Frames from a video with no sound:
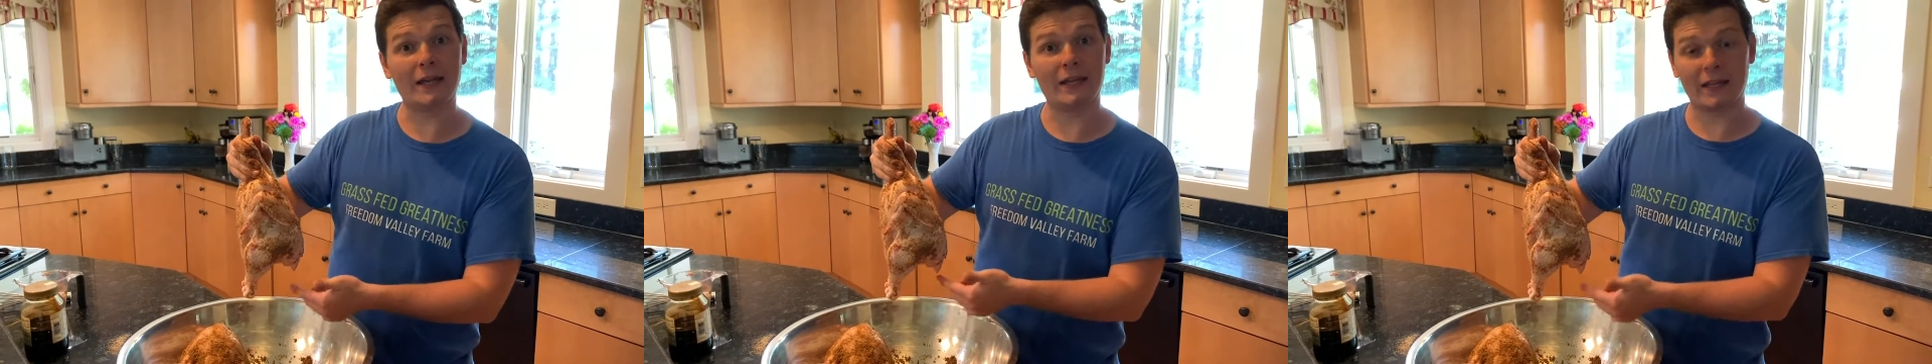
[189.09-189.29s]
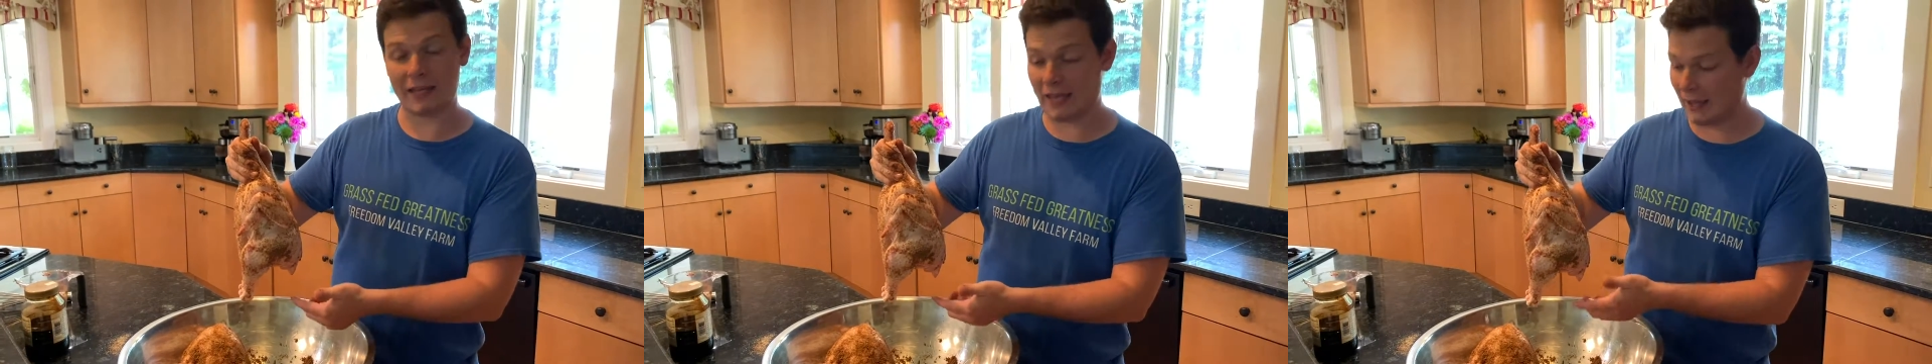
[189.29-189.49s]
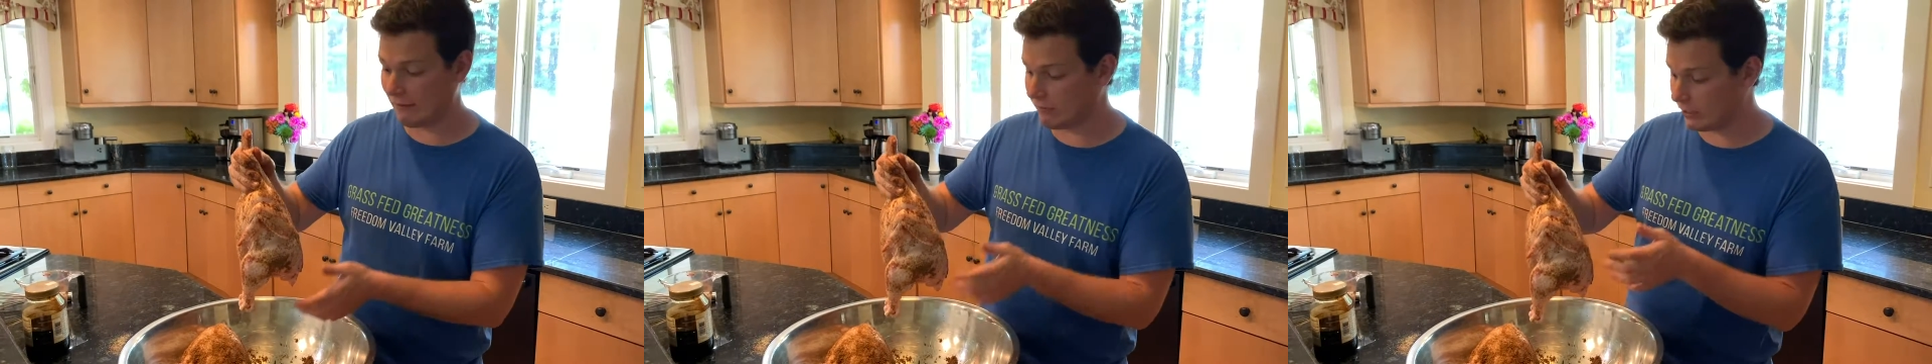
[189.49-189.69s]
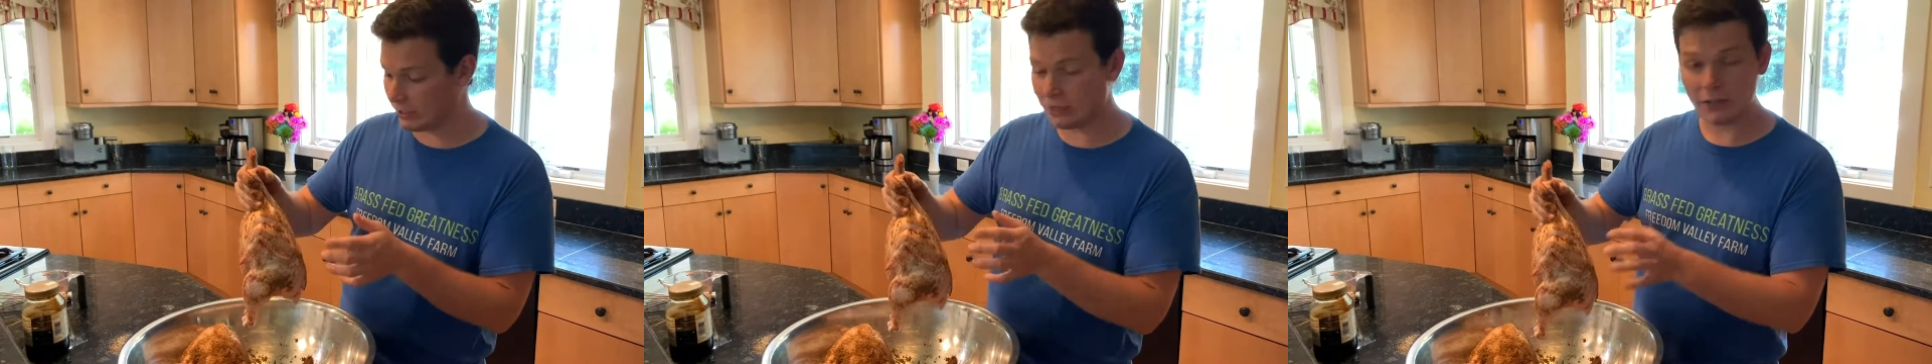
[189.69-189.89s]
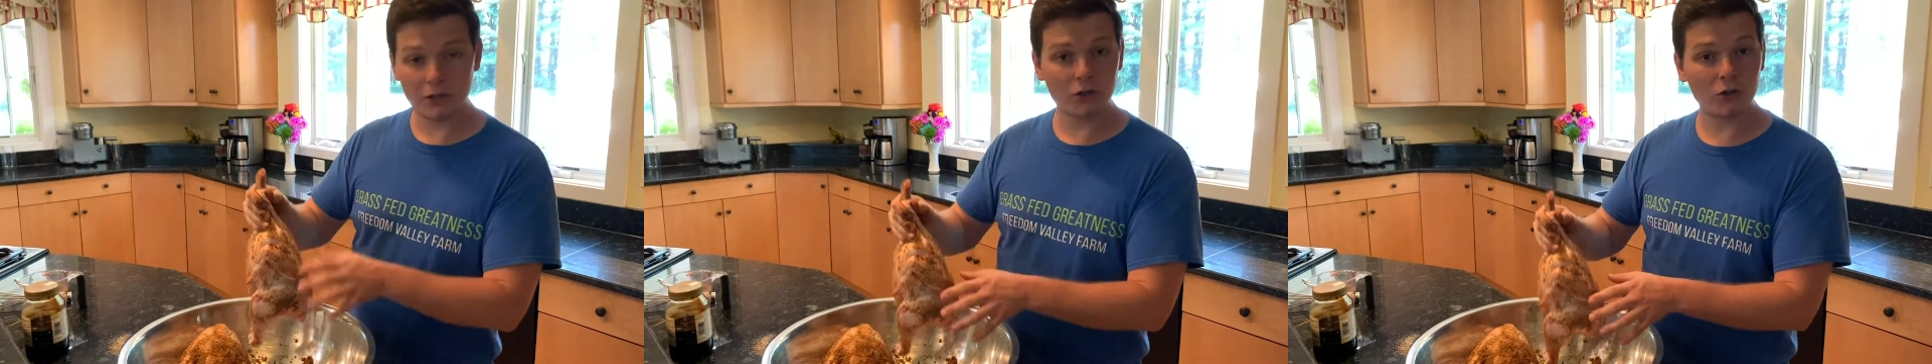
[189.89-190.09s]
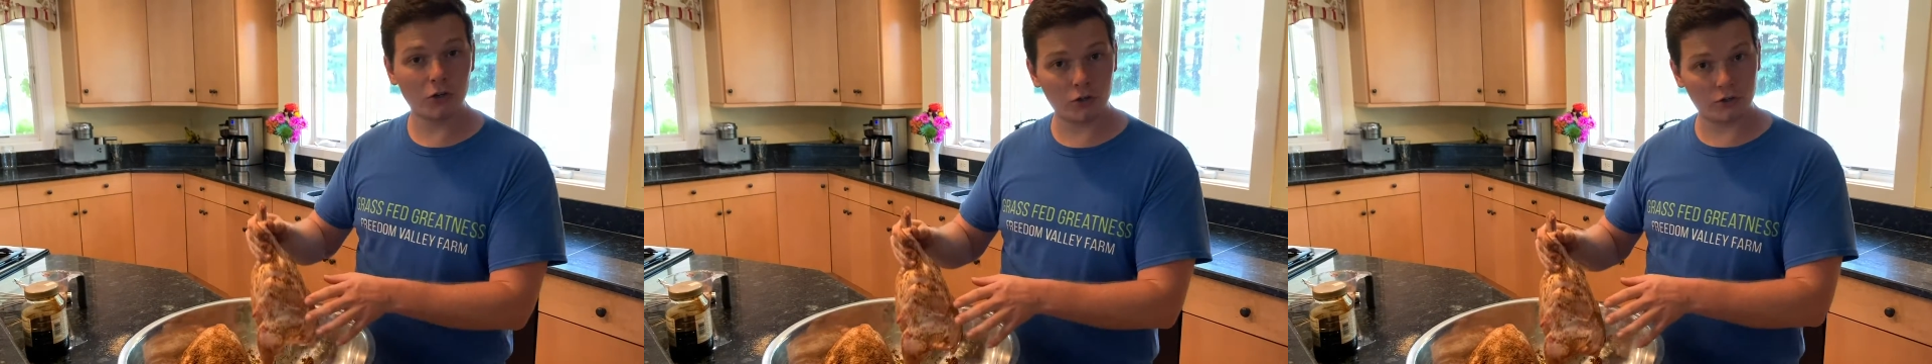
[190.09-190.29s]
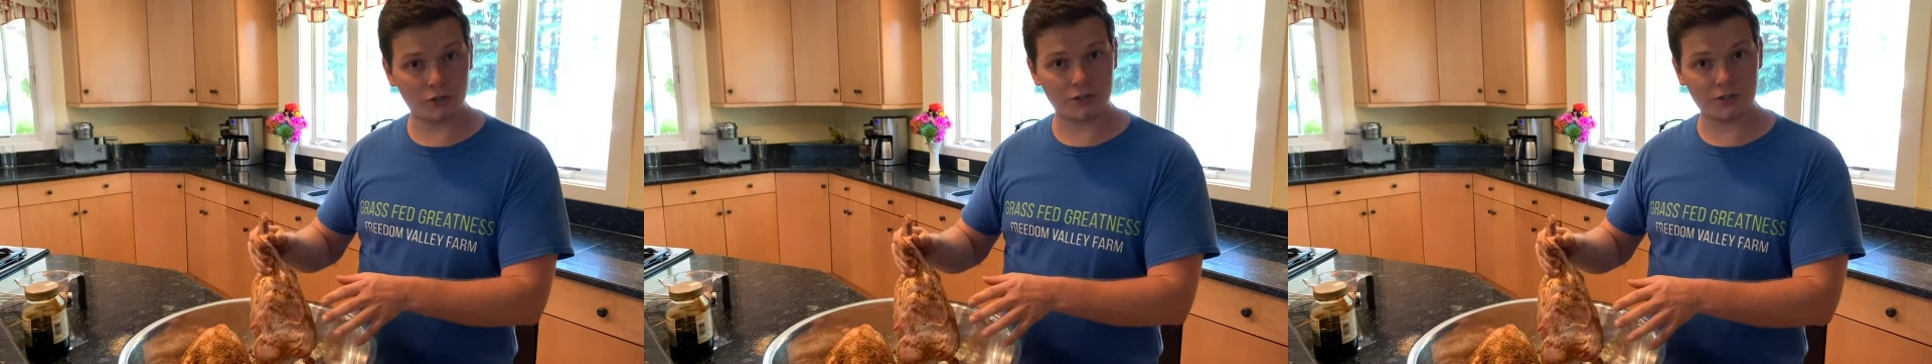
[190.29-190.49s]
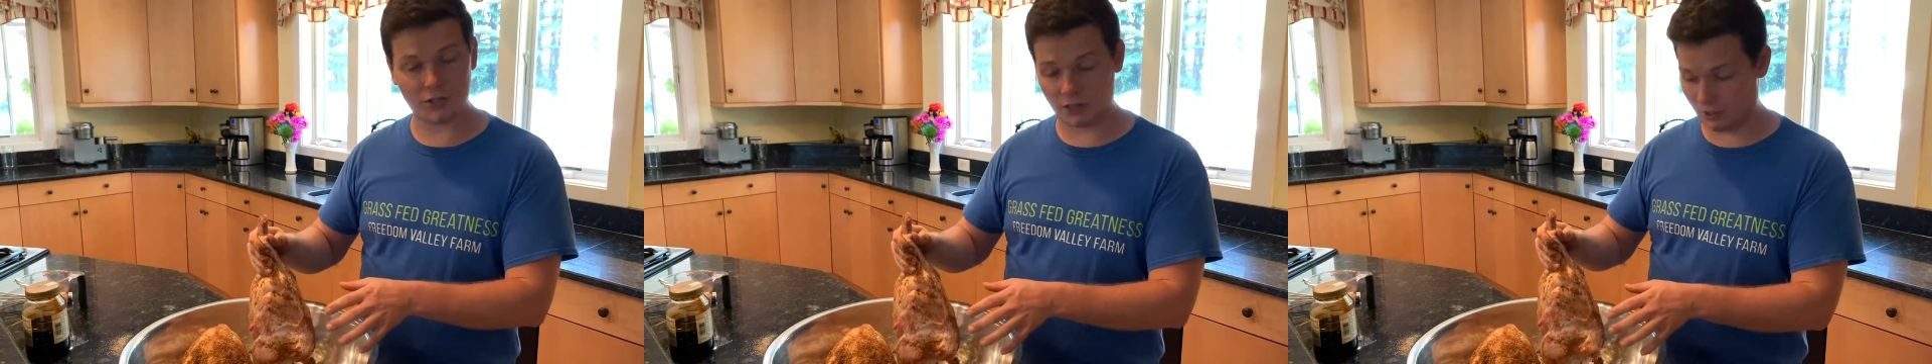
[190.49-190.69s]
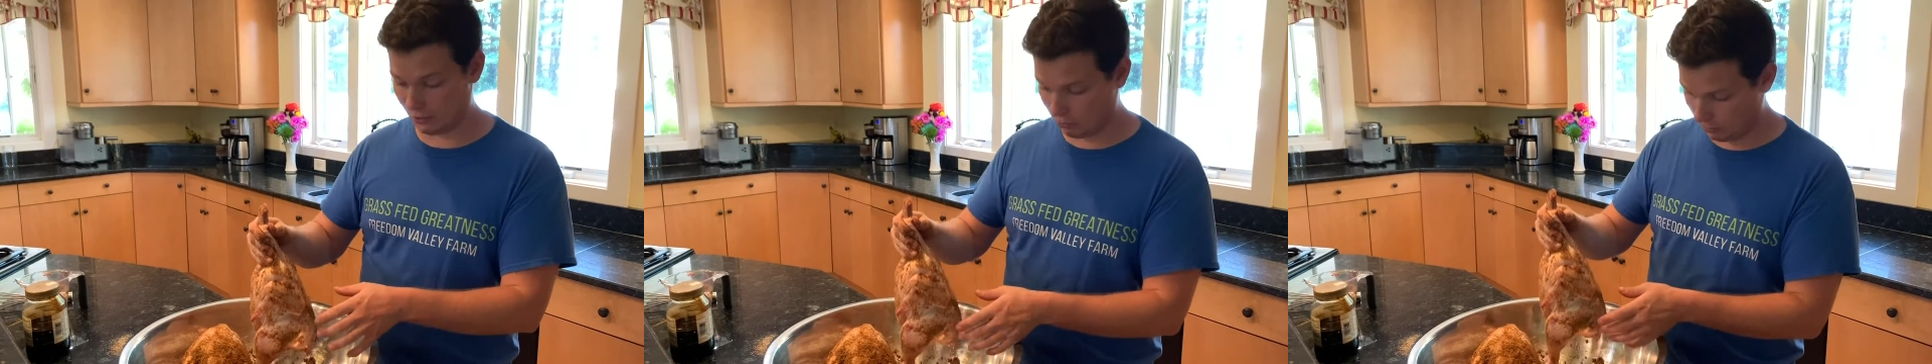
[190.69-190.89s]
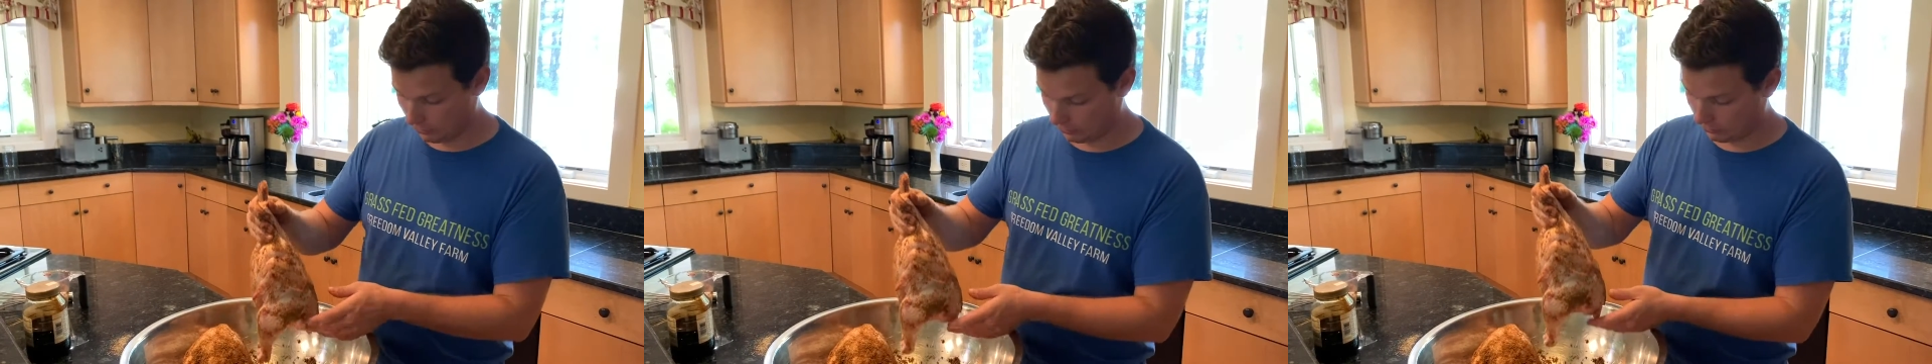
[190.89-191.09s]
of the cavity, cook the chicken
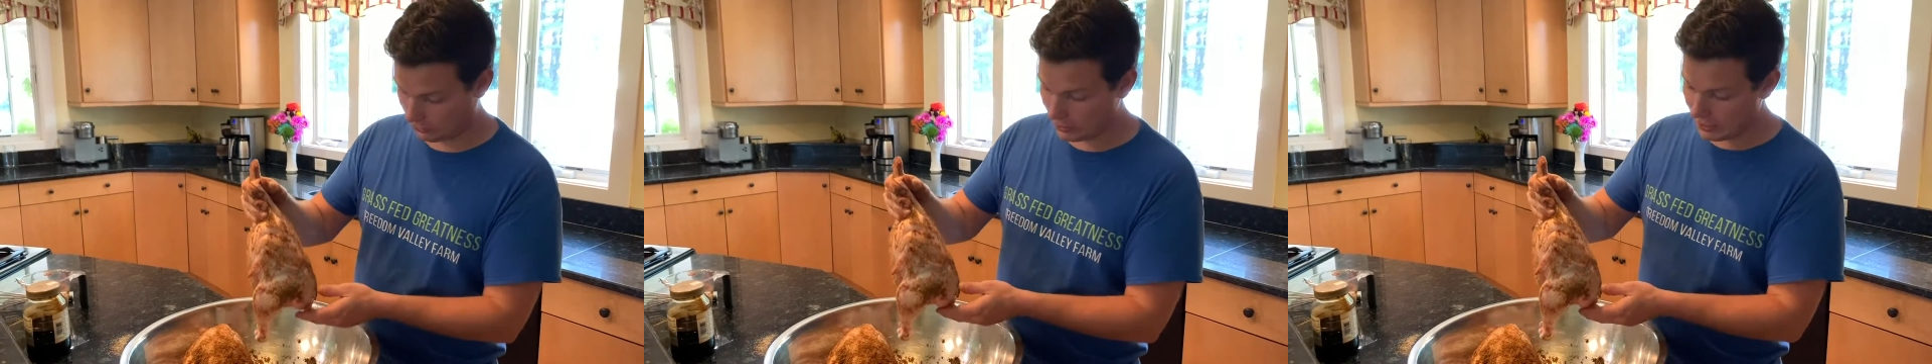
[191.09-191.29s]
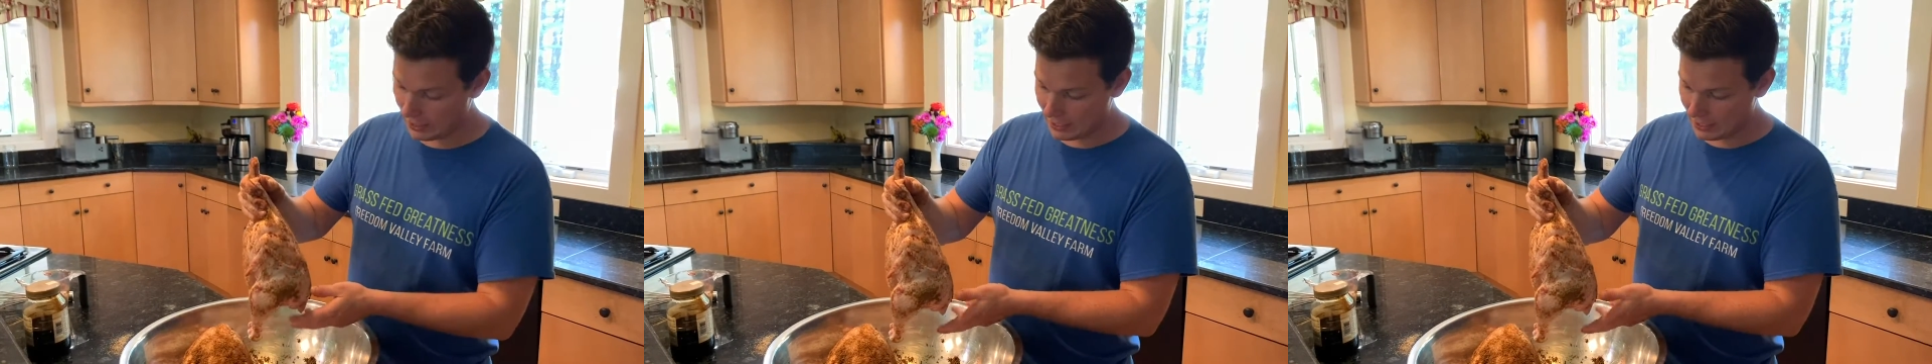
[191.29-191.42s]
quicker.